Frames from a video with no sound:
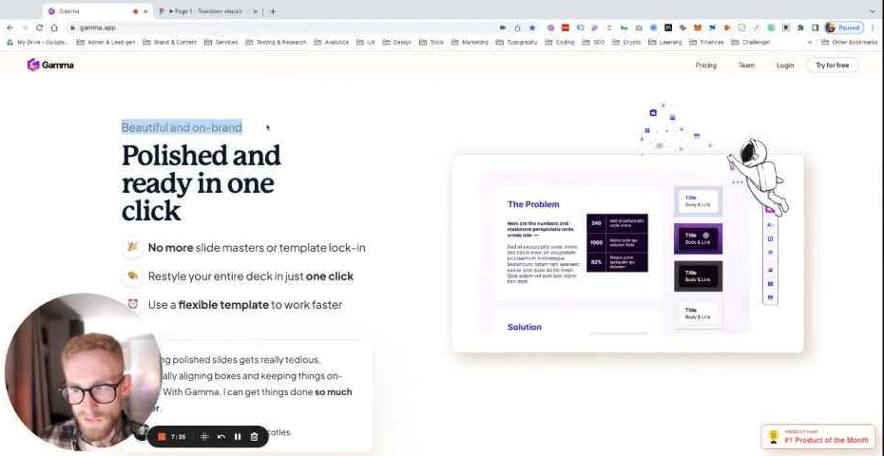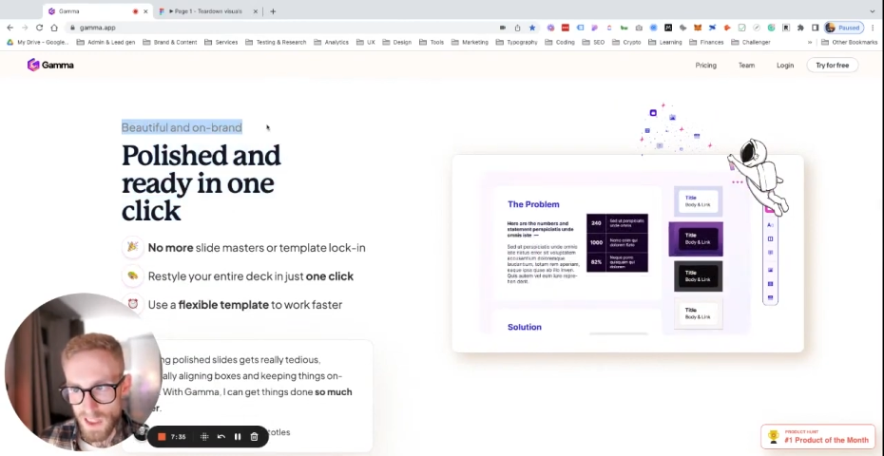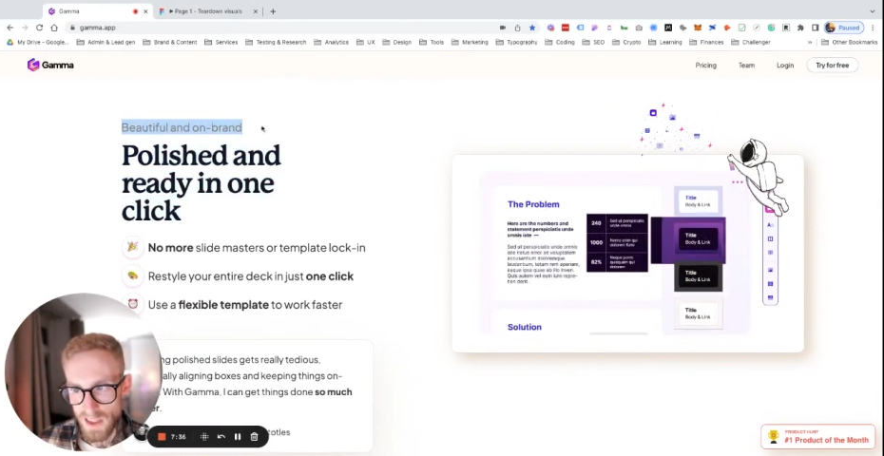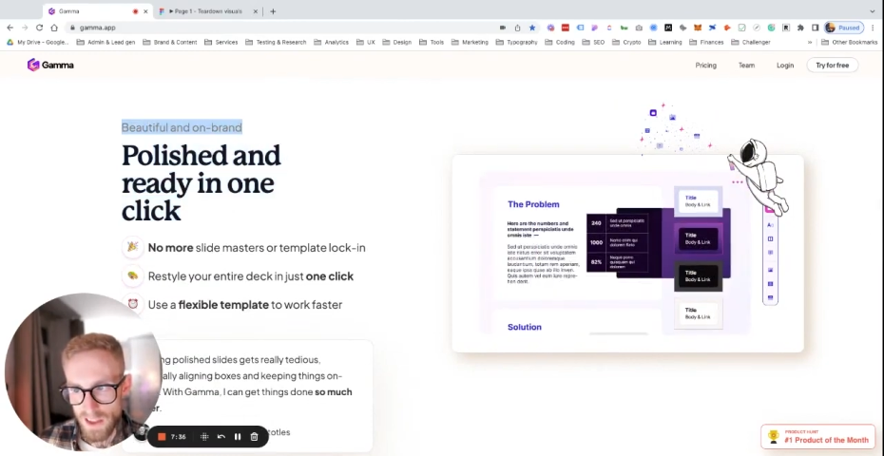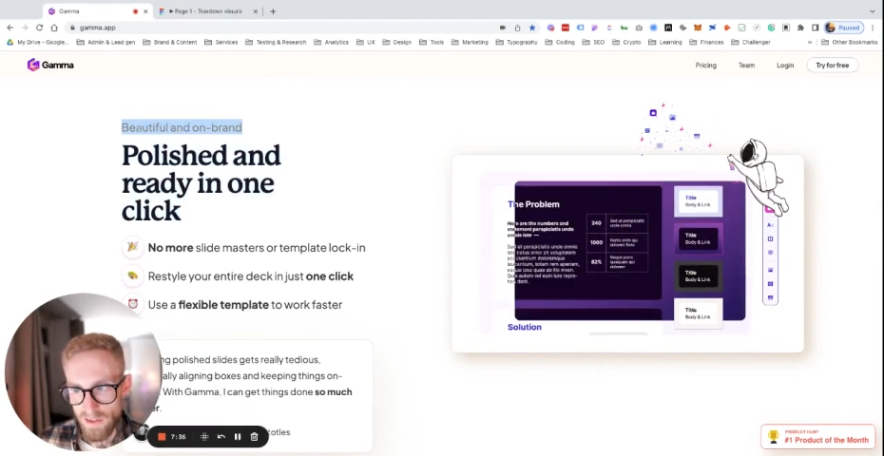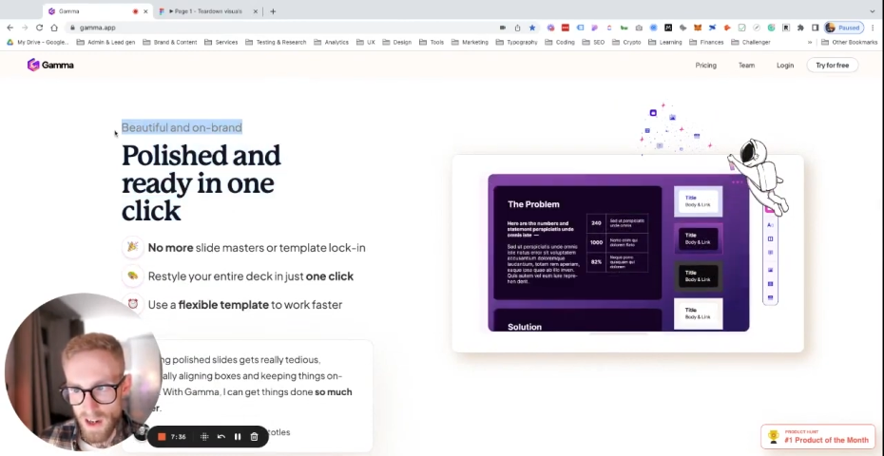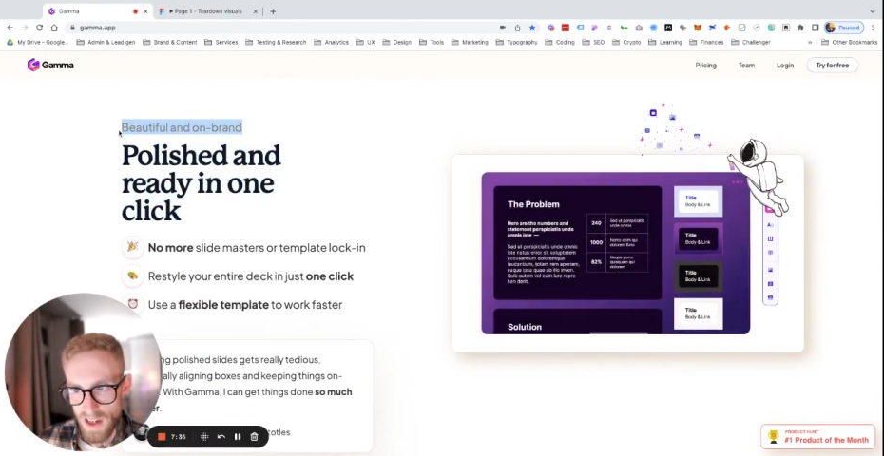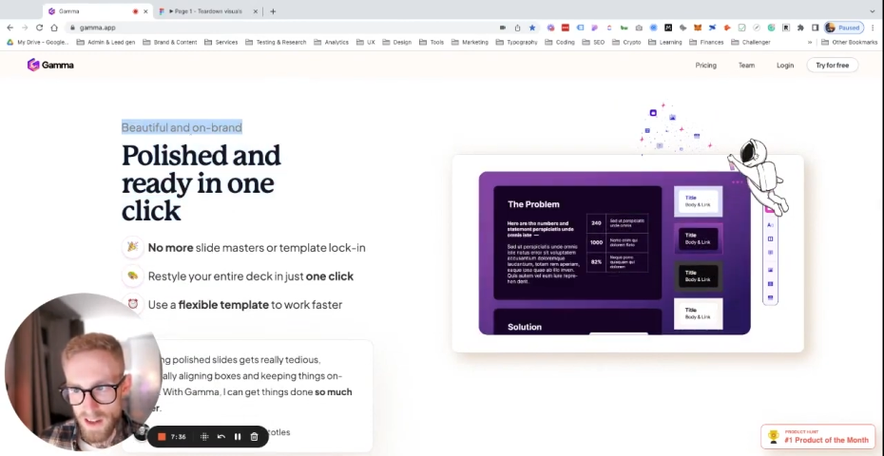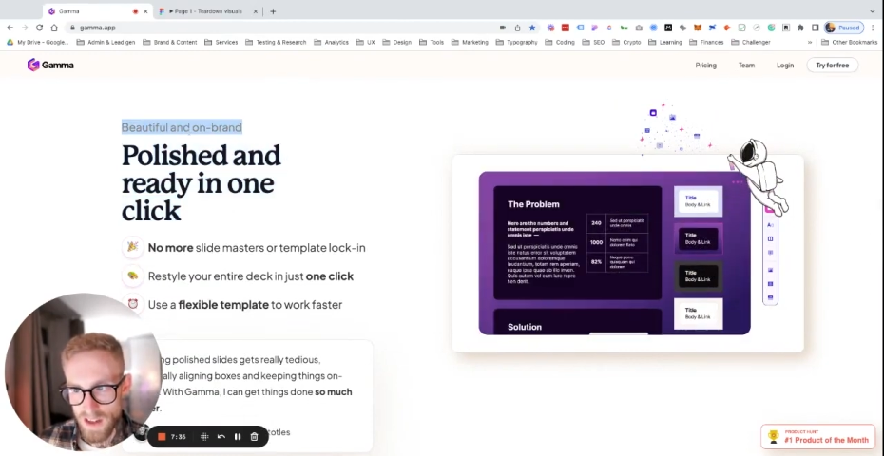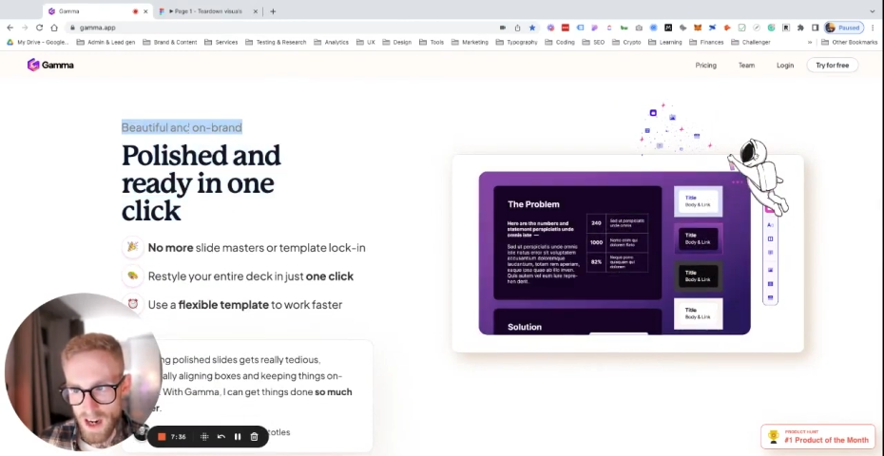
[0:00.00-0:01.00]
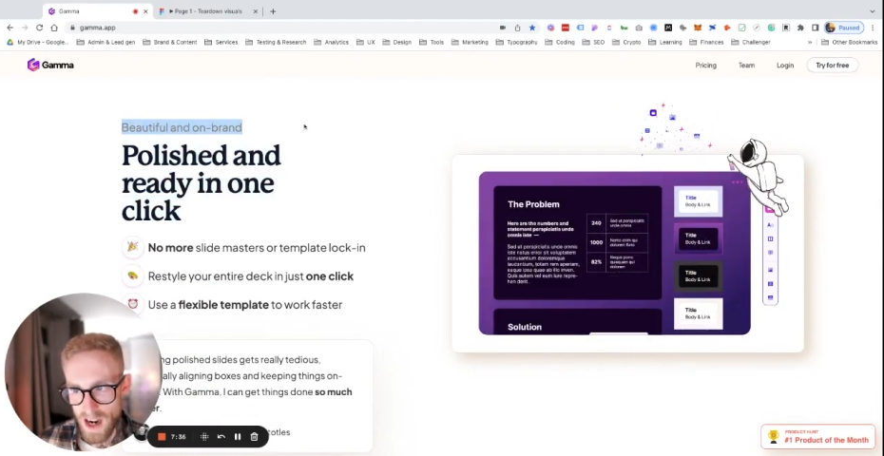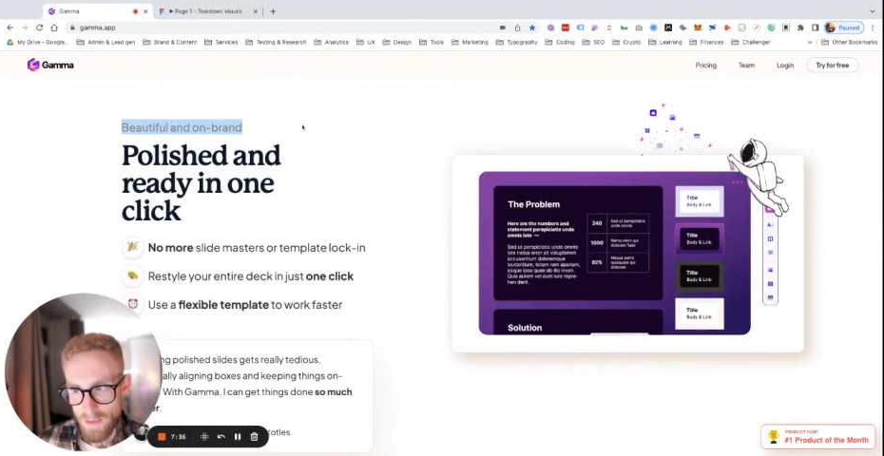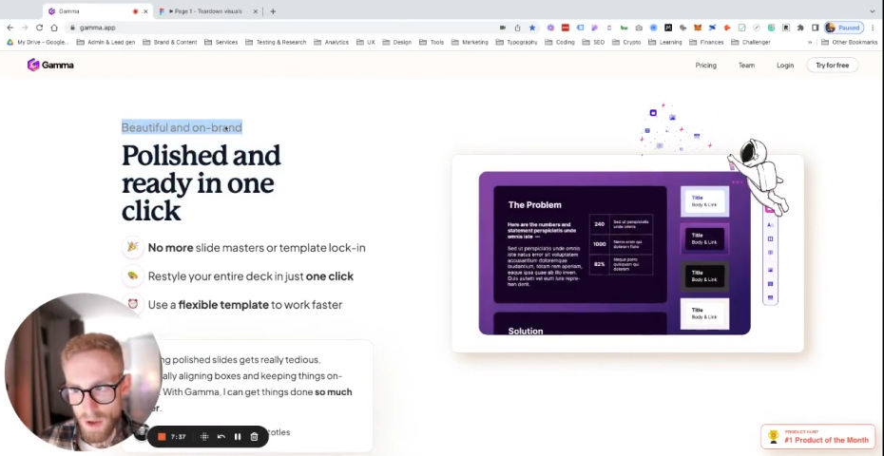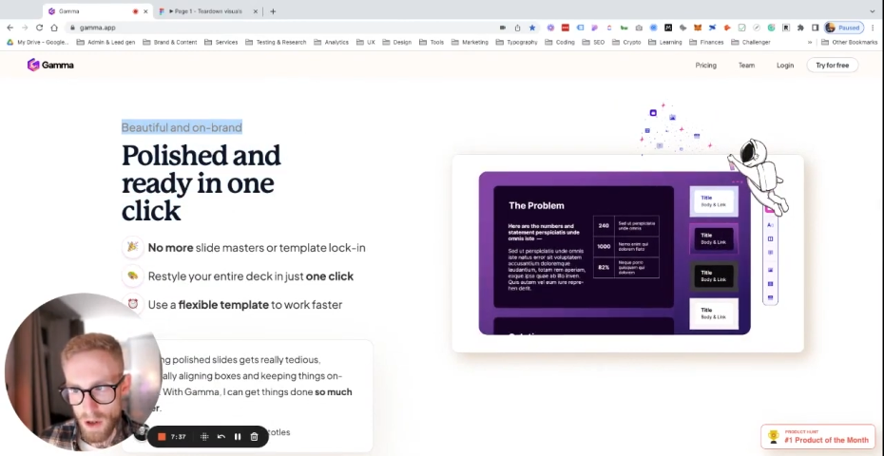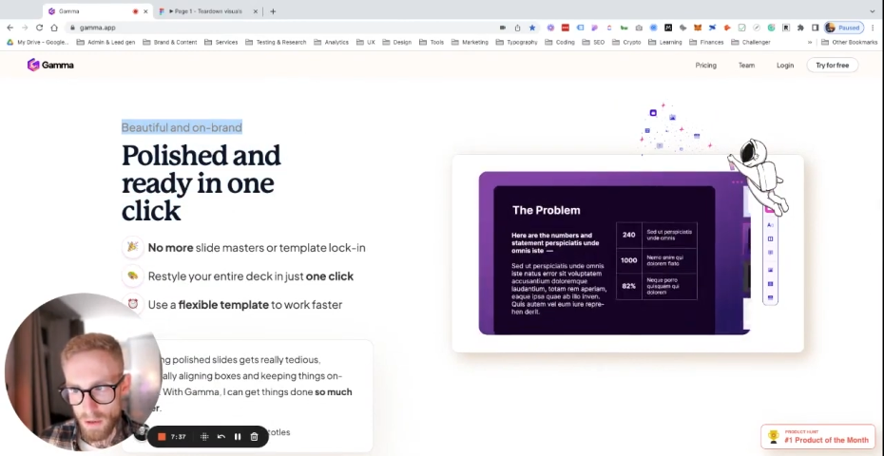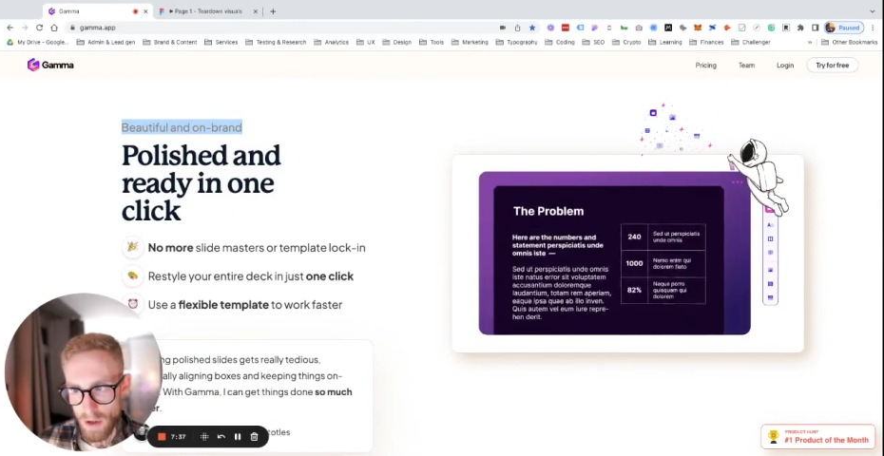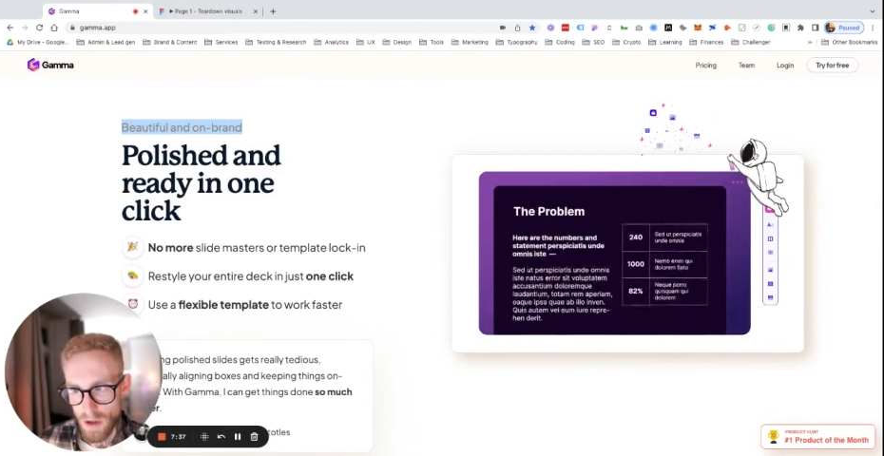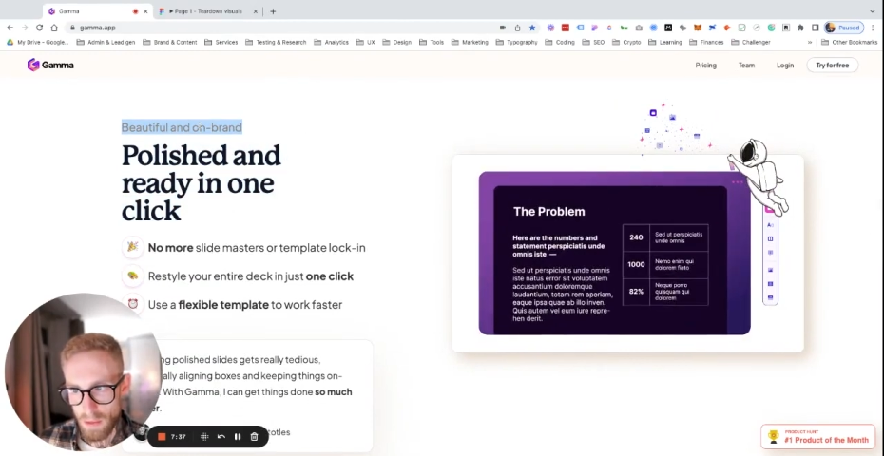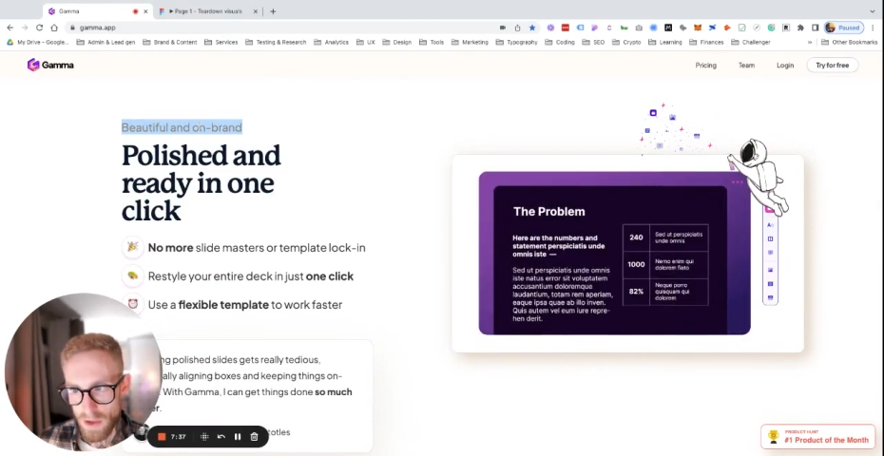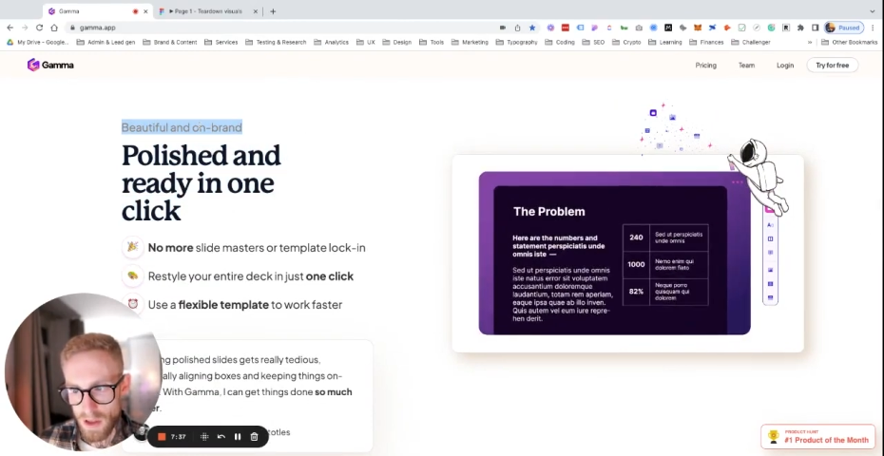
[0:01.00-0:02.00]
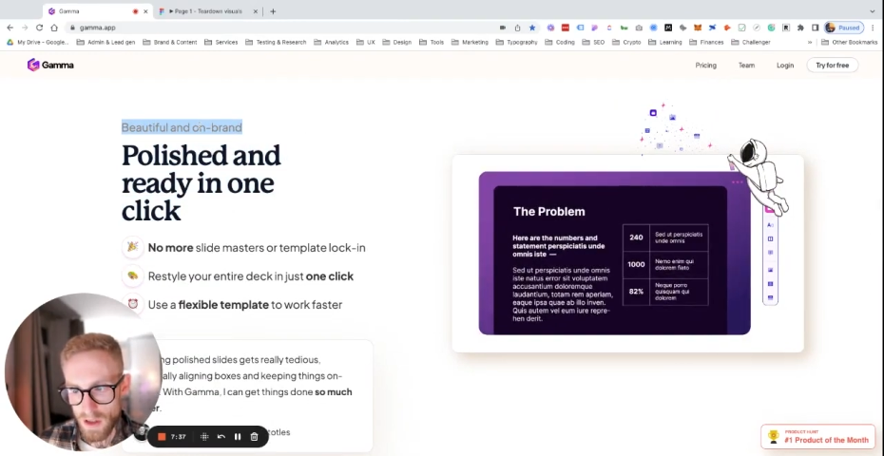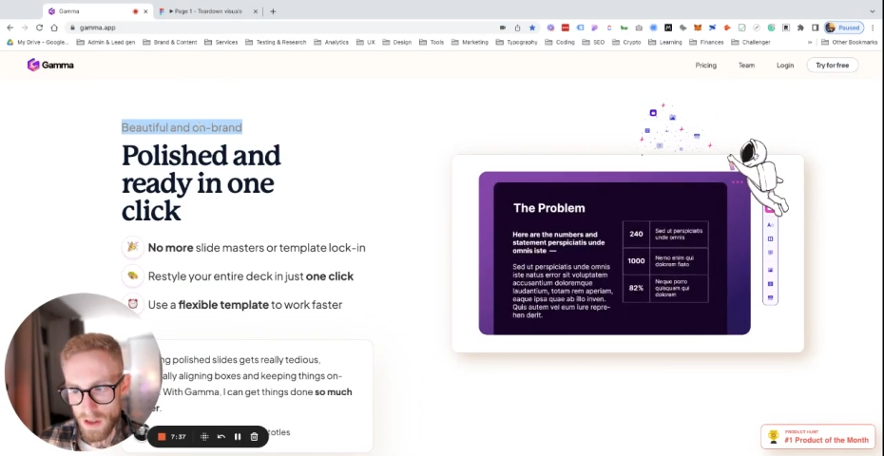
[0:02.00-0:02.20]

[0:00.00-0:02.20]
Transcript: define this eyebrow copy.